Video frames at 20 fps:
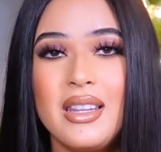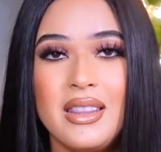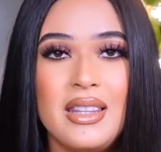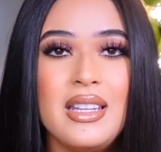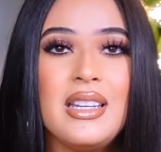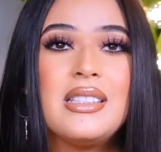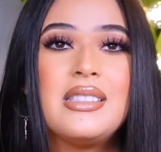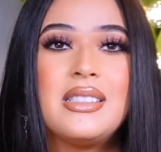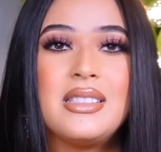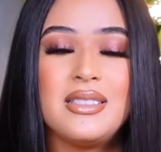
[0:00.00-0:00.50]

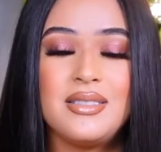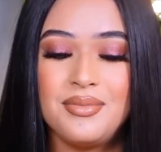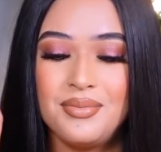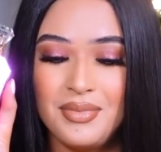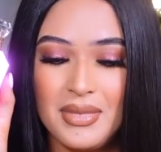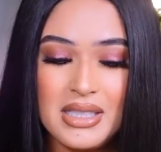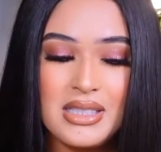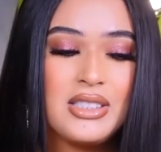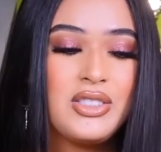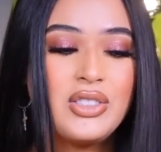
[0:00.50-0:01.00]
this
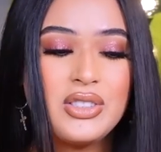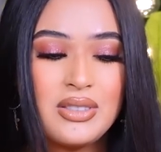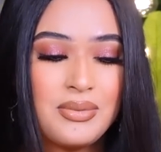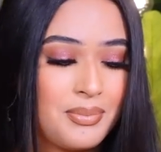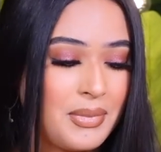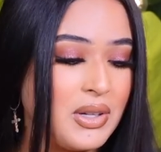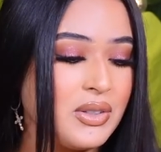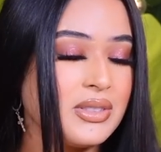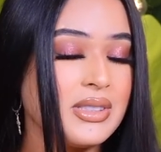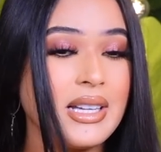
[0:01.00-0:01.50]
it just
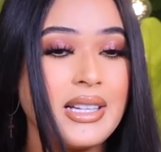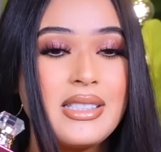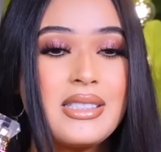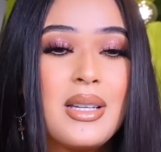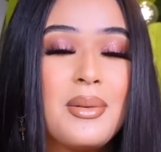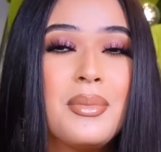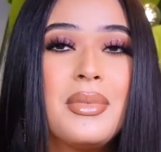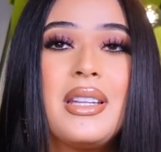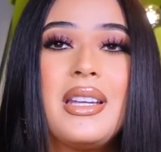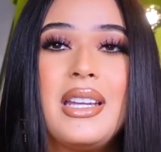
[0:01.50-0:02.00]
smells like
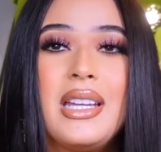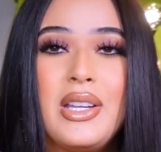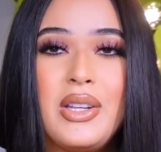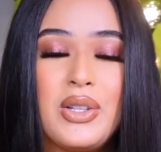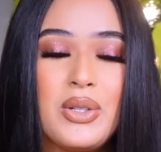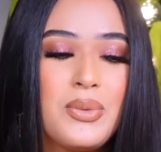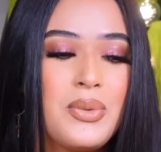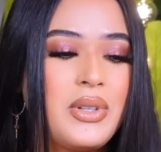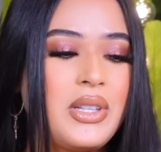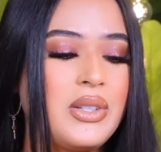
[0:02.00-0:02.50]
something
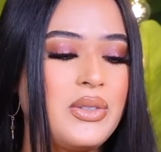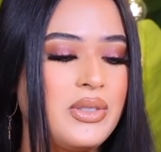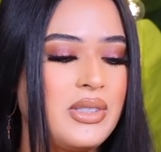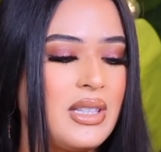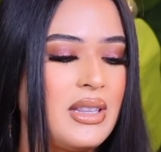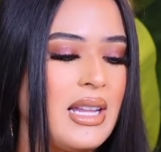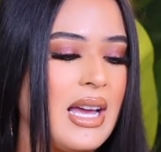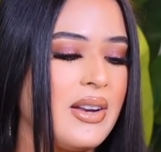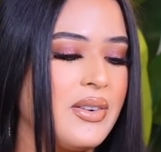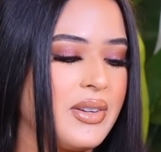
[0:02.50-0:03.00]
you will use
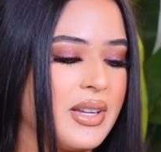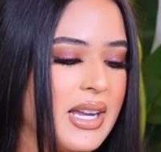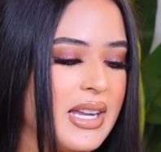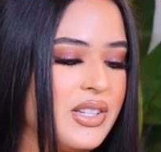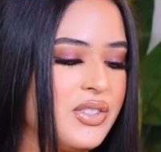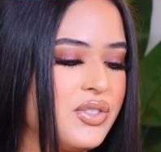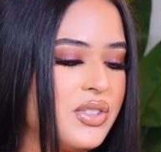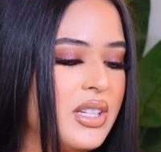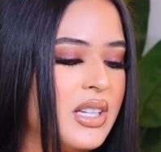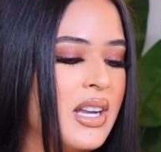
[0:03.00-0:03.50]
in that
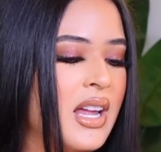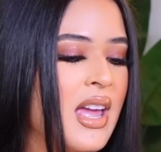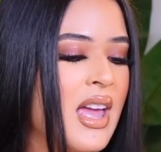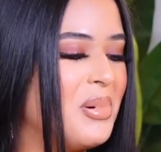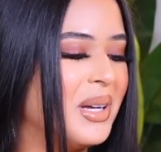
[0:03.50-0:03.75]
occasion